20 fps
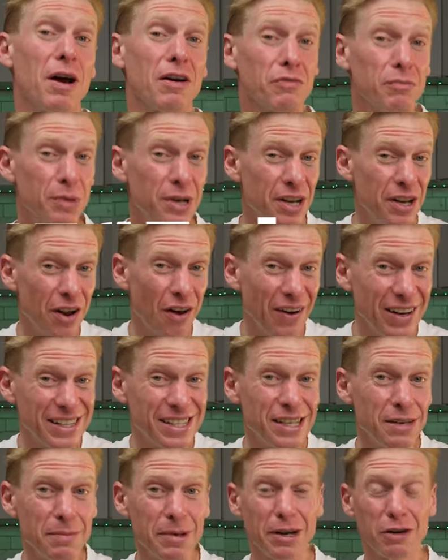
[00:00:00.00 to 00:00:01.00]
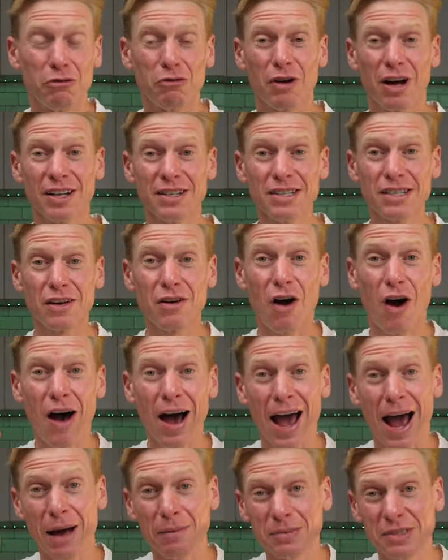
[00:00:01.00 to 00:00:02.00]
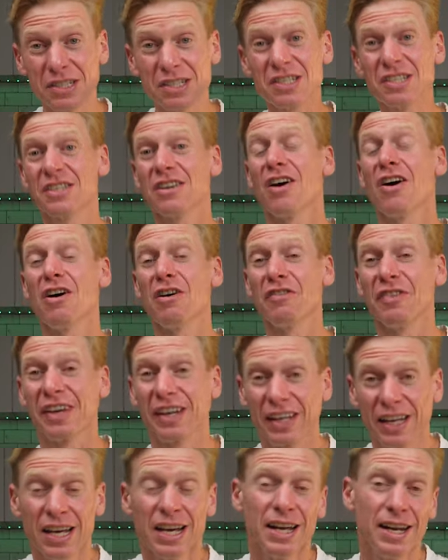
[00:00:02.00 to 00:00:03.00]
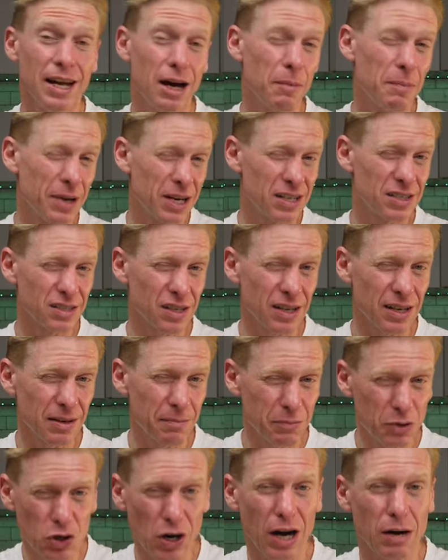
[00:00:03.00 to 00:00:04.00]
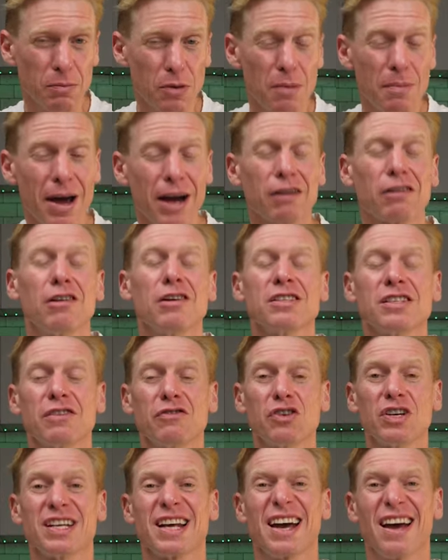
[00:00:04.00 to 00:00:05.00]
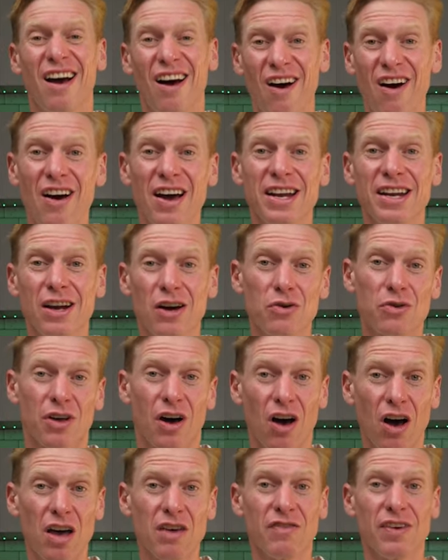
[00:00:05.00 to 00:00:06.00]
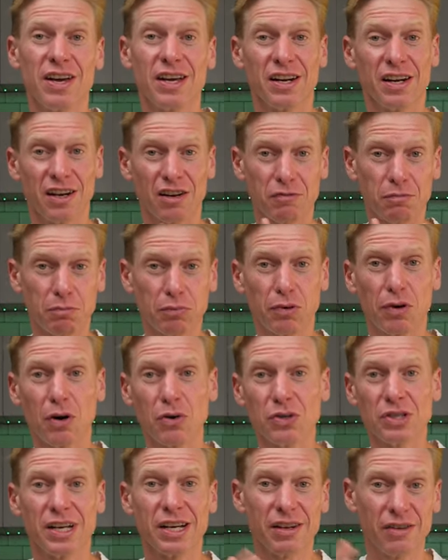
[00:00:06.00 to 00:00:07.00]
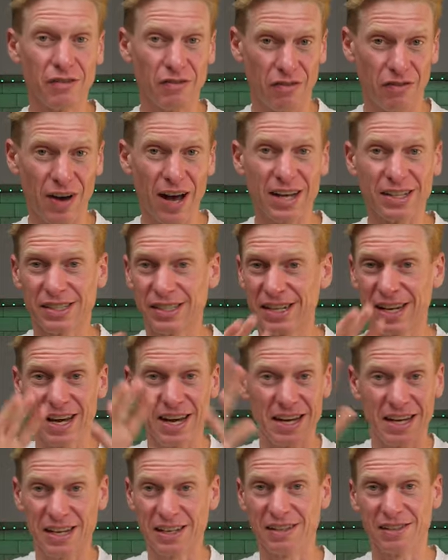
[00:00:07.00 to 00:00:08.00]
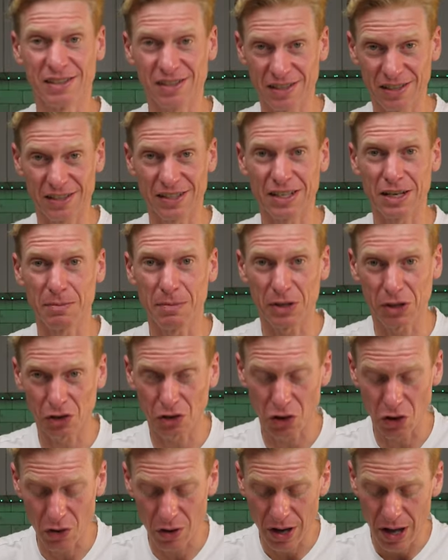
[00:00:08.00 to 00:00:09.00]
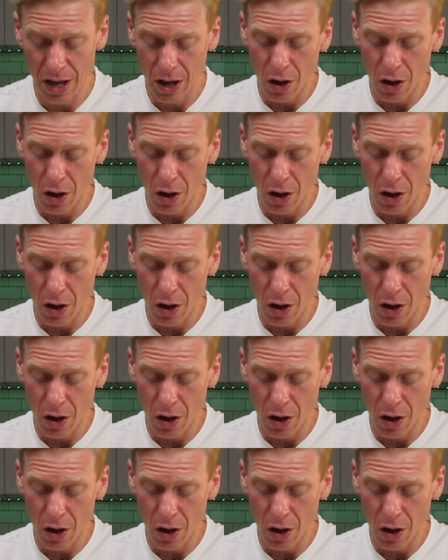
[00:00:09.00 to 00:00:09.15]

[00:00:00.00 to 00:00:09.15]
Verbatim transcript: back from a 90 minute run, so I am starving. Now, because I track my macros every day, I know that I've eaten enough protein and fat today to see me through.